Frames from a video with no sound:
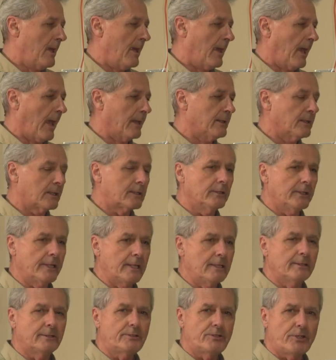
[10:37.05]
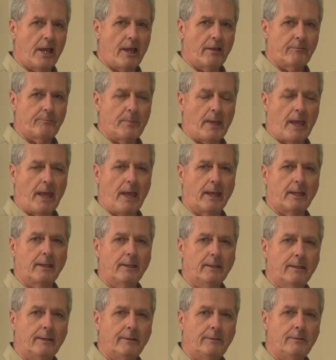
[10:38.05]
And to clean the chaff bag,
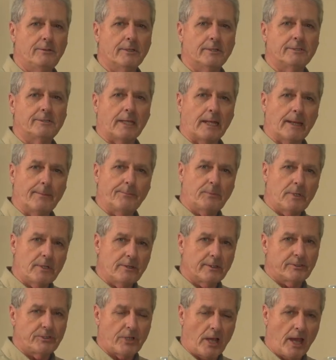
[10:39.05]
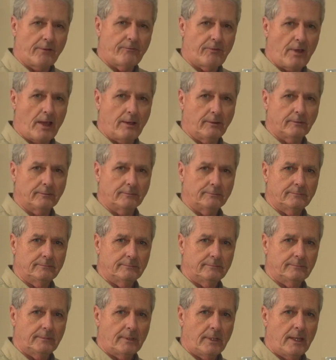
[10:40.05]
you just empty the chaff out,
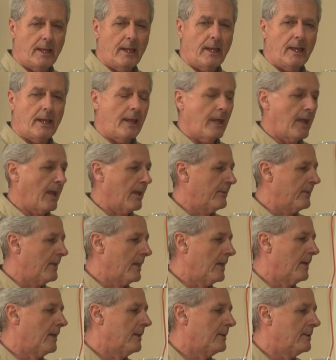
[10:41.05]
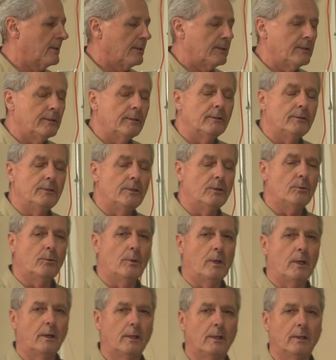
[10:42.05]
and then you
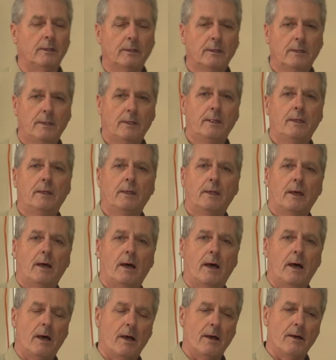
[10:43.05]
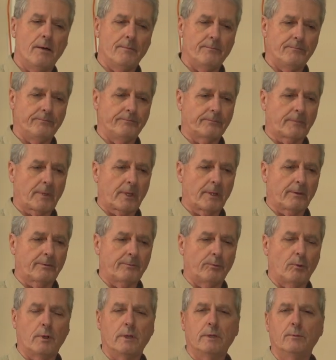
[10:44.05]
will
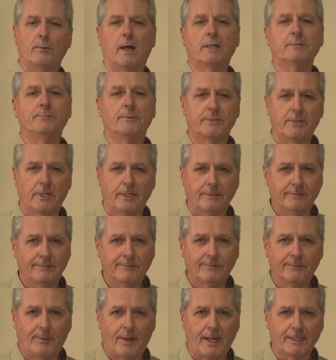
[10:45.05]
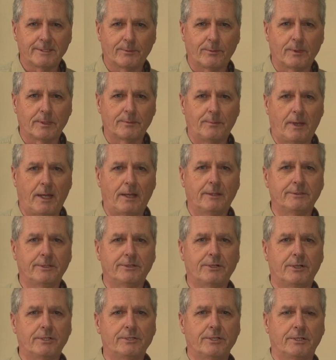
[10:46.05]
throw it in the washing machine. Wash it with mild
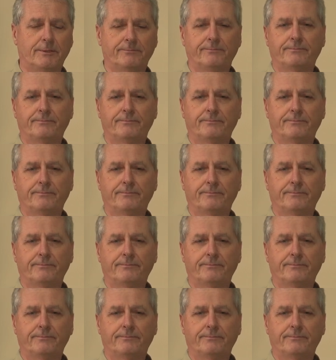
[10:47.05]
detergent.